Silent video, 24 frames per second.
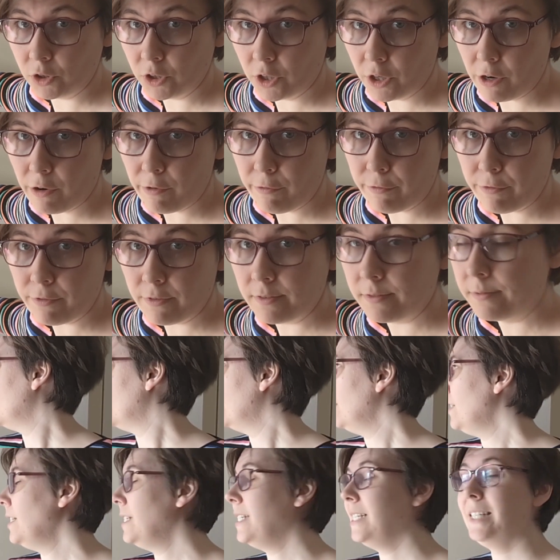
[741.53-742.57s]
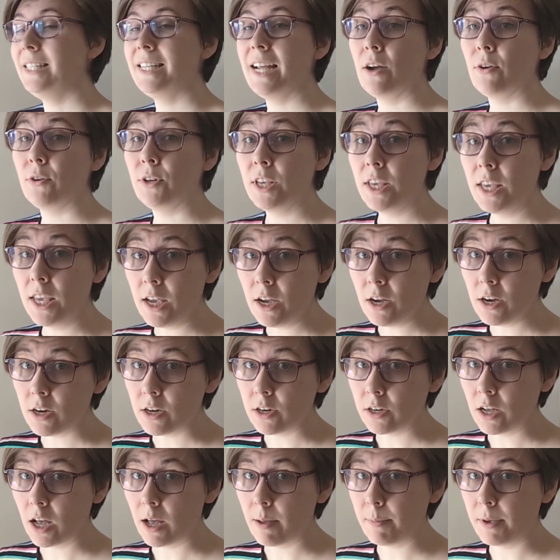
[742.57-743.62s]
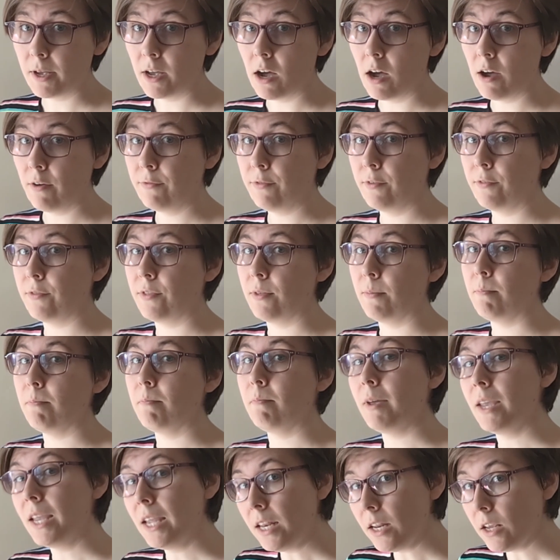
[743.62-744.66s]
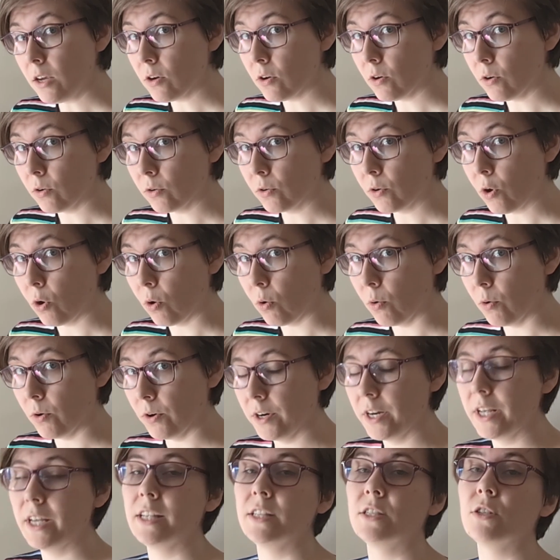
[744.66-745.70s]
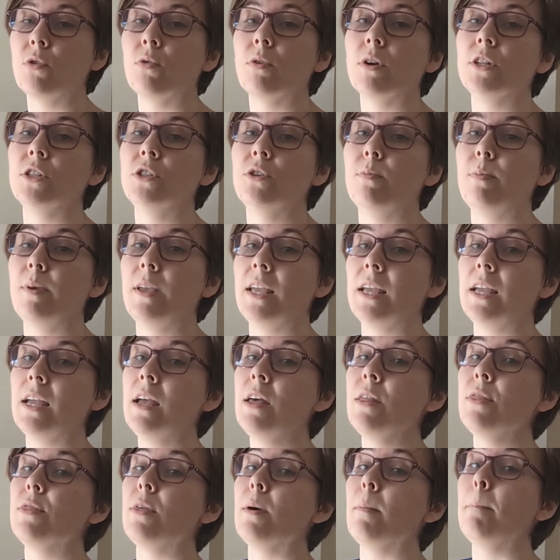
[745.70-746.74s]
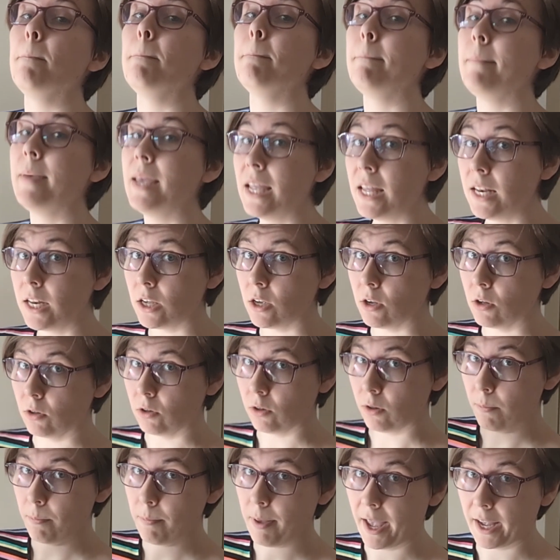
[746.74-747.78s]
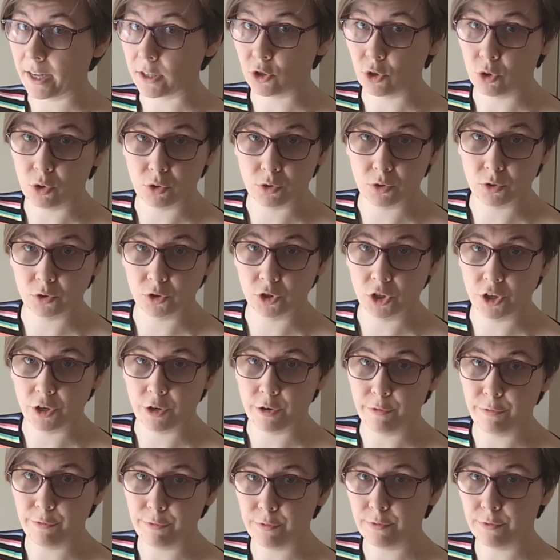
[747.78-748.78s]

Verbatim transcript: nerve. Down here, coming off of the medial cord, is going to be the medial pectoral nerve.